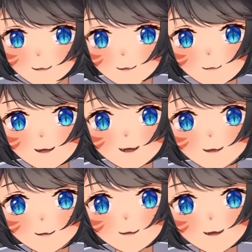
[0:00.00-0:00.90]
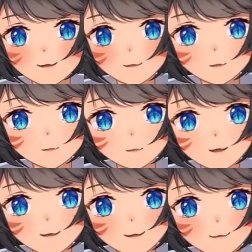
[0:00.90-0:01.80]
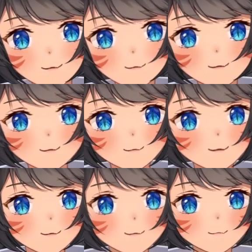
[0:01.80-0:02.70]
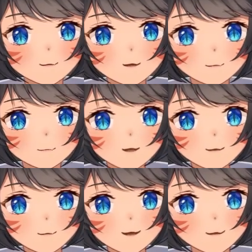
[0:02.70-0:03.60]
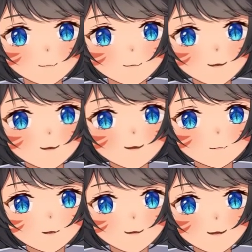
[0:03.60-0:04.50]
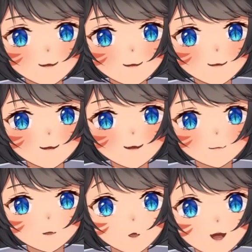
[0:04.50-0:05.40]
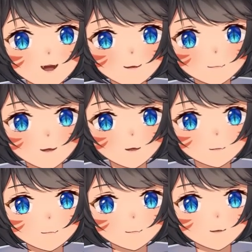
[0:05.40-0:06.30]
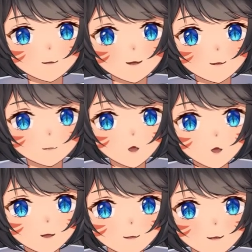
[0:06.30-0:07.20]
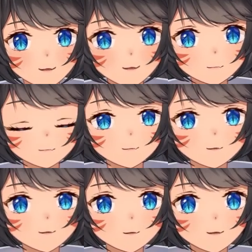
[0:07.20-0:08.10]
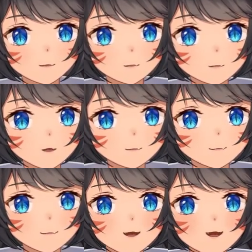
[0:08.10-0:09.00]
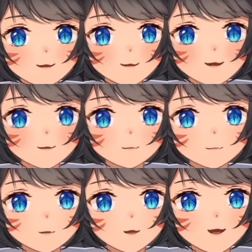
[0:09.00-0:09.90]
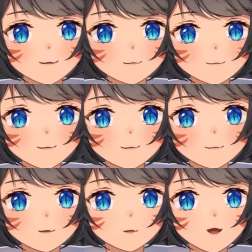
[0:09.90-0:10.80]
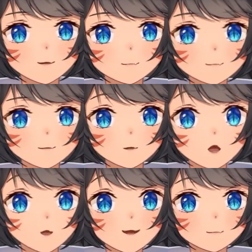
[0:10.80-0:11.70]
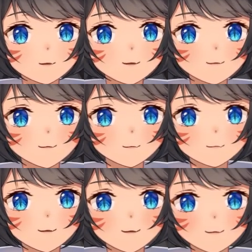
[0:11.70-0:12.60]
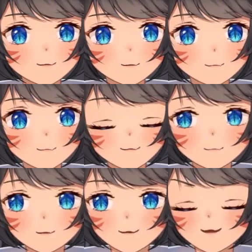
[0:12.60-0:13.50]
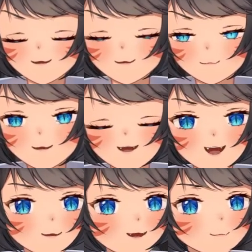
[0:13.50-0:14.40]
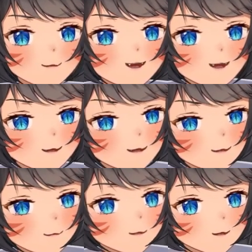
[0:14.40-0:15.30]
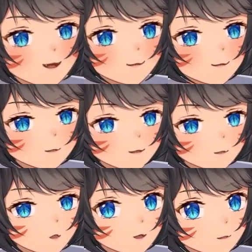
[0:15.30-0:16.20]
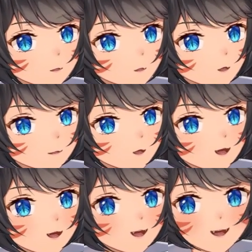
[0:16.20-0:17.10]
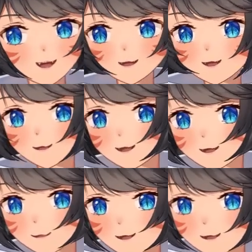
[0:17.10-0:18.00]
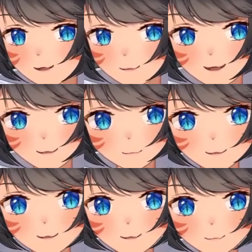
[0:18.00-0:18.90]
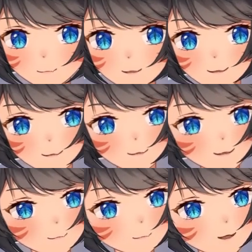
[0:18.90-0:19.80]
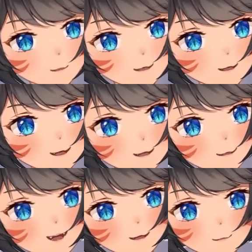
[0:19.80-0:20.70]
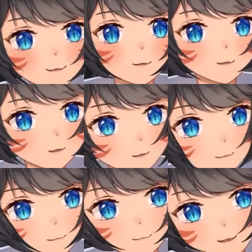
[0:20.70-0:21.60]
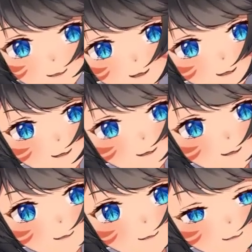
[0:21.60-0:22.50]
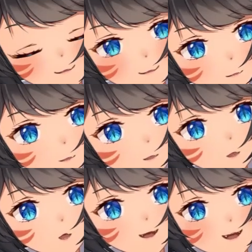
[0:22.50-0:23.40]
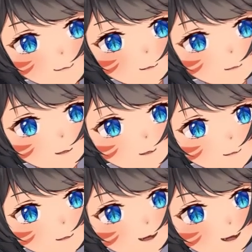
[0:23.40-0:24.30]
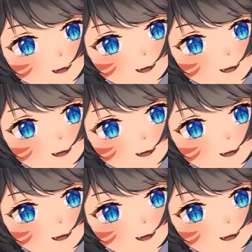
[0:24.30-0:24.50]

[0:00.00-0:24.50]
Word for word: That shit's terrible, bro. When I was living with my friend at her house for like six months, I thought I had a rash on my arm for six months. It was a bunch of bumps and it itched real bad. Turned out there were bad, there were bed bugs in the bed I slept in. Never again. Oh my, how did they even get there? You, you have to be a dirty boy, right? To get that shit, you have to be a dirty person. Yeah, maybe. I don't want to assume, but like, or, or the bed has to be dirty, right?